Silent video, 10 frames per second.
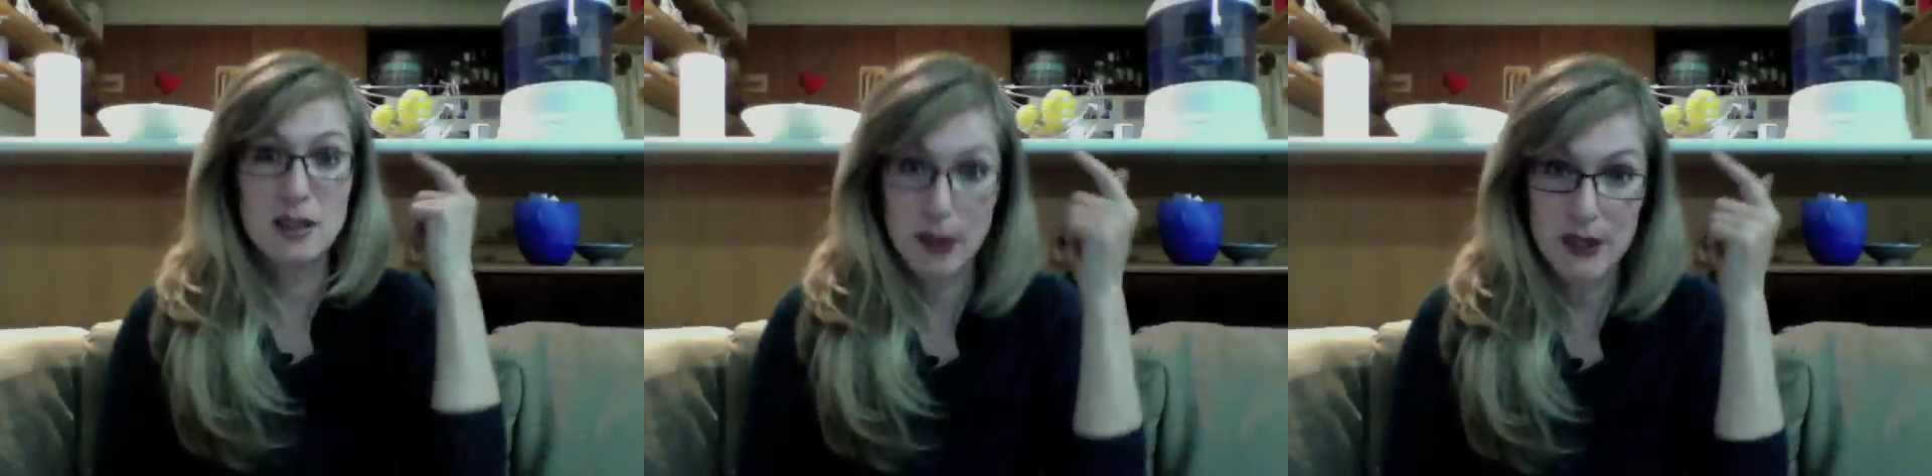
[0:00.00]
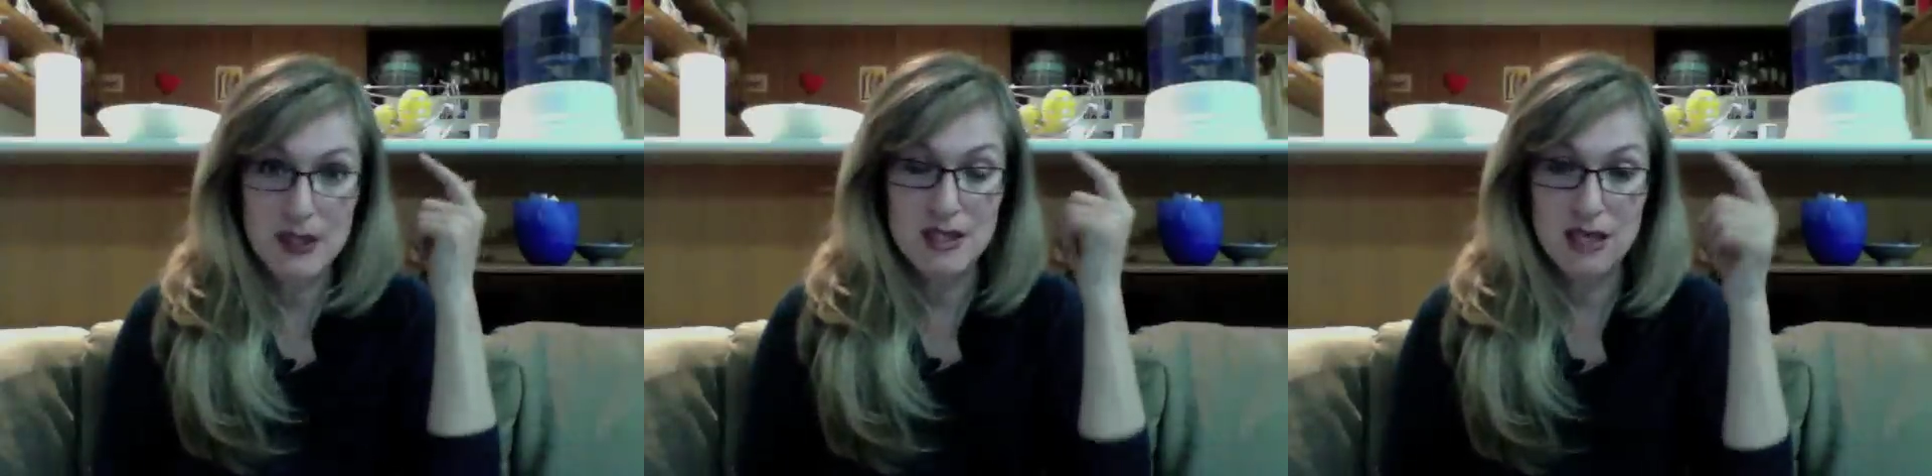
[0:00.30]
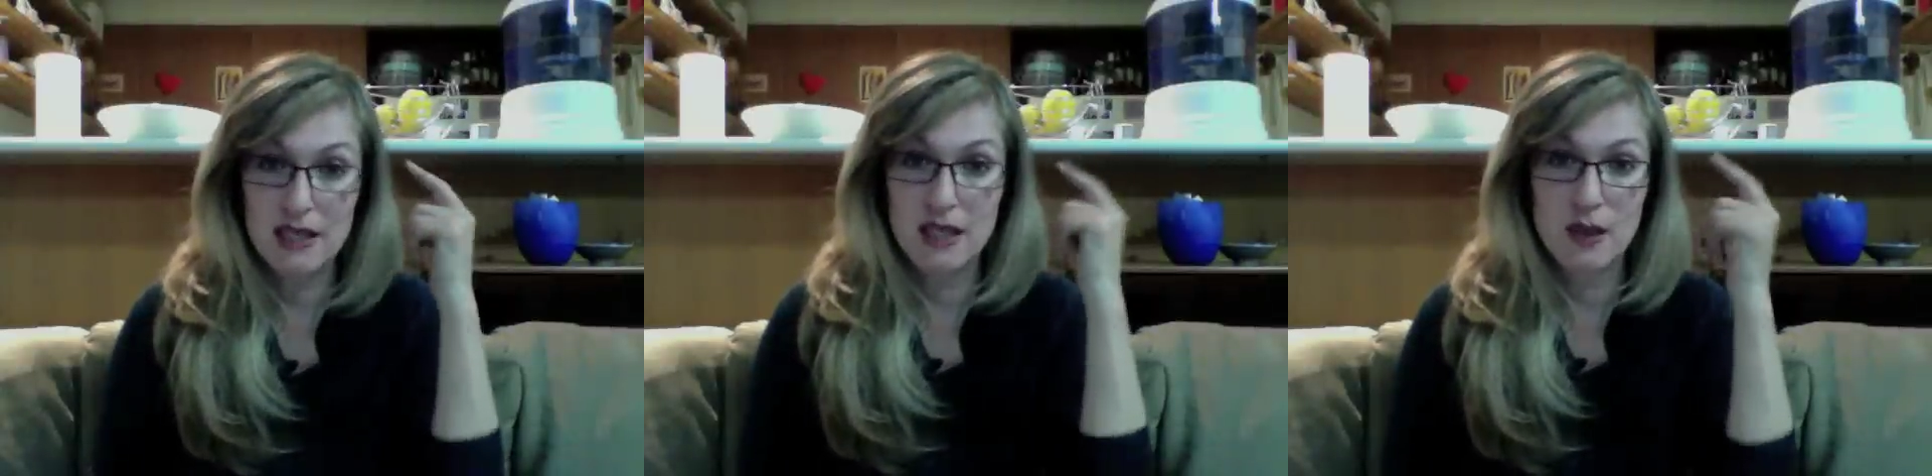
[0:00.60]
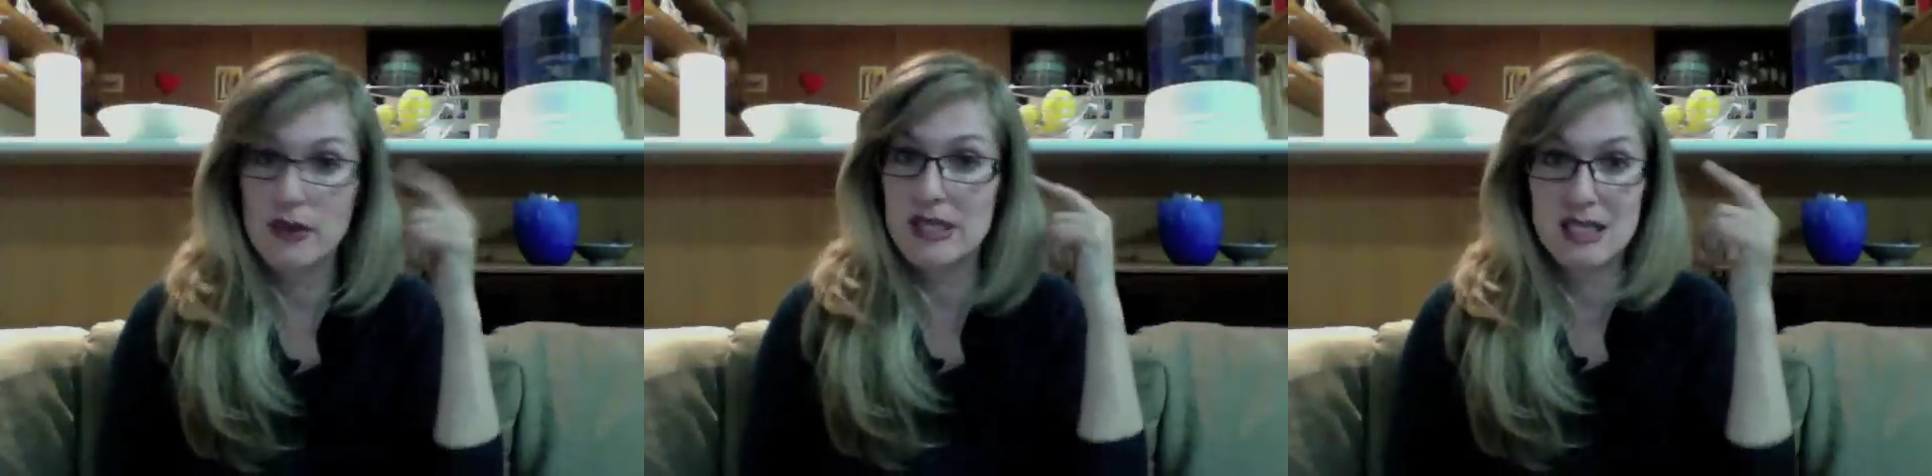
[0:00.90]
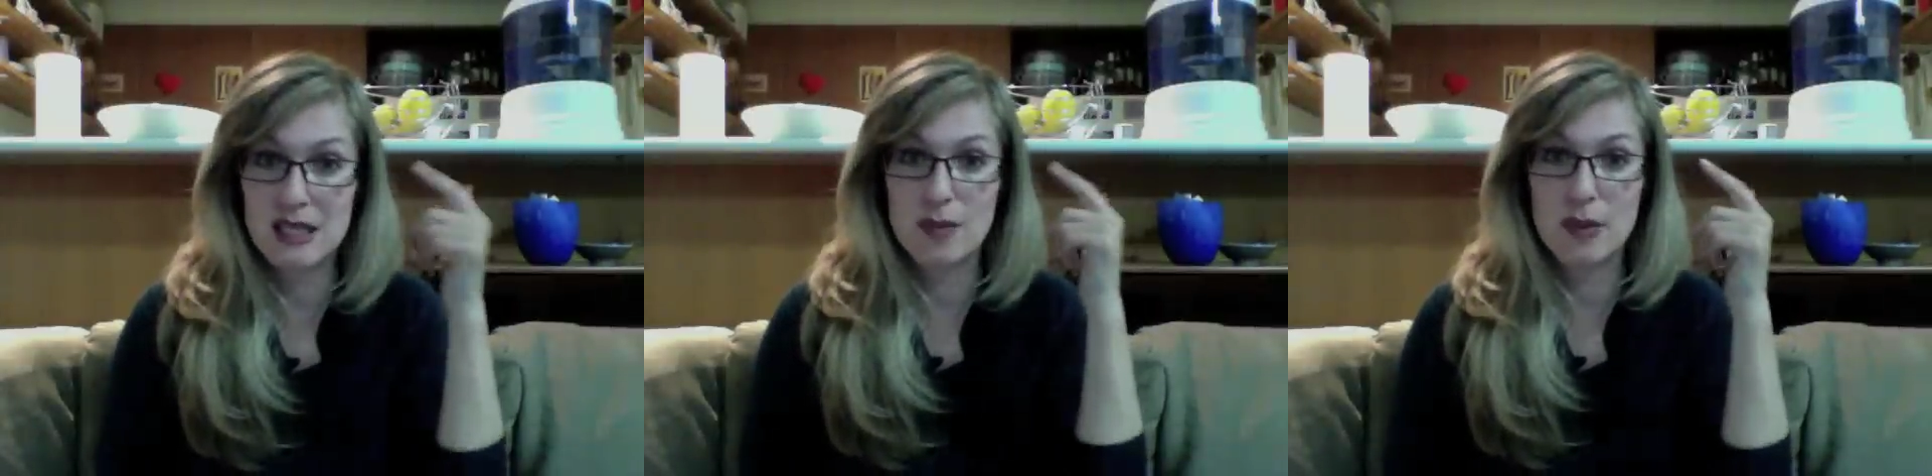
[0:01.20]
person, unhealthy,
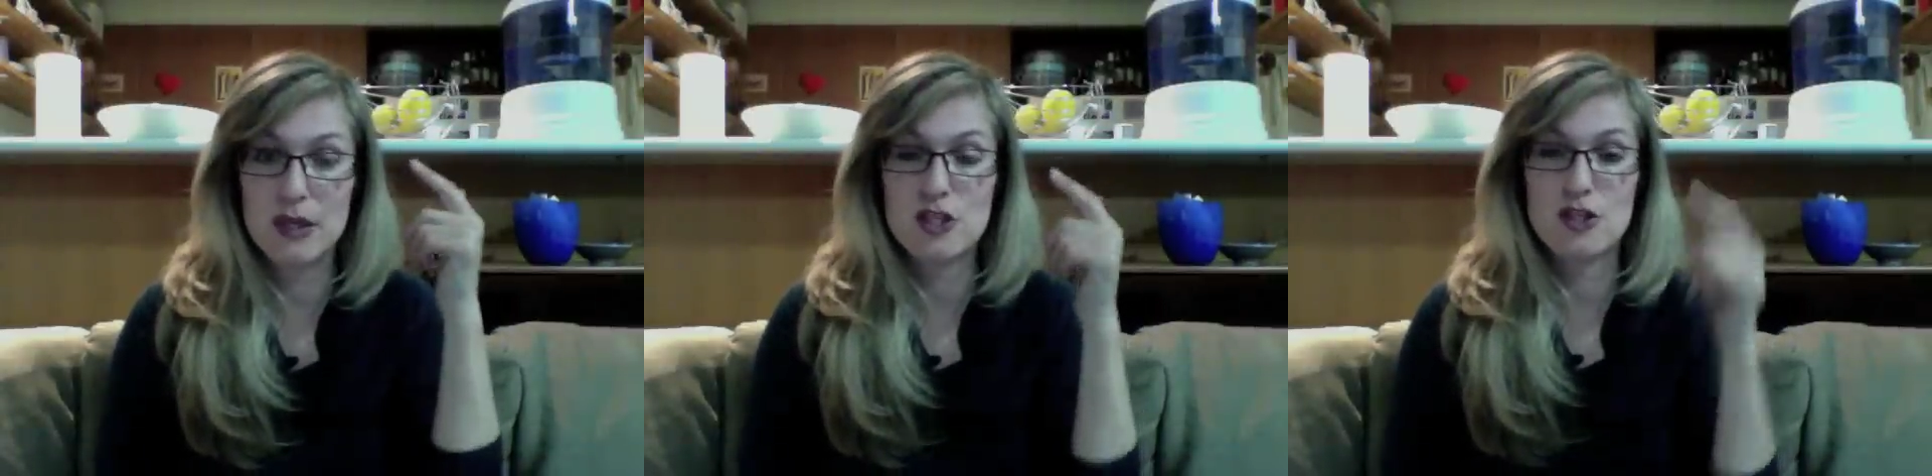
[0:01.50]
sickly person.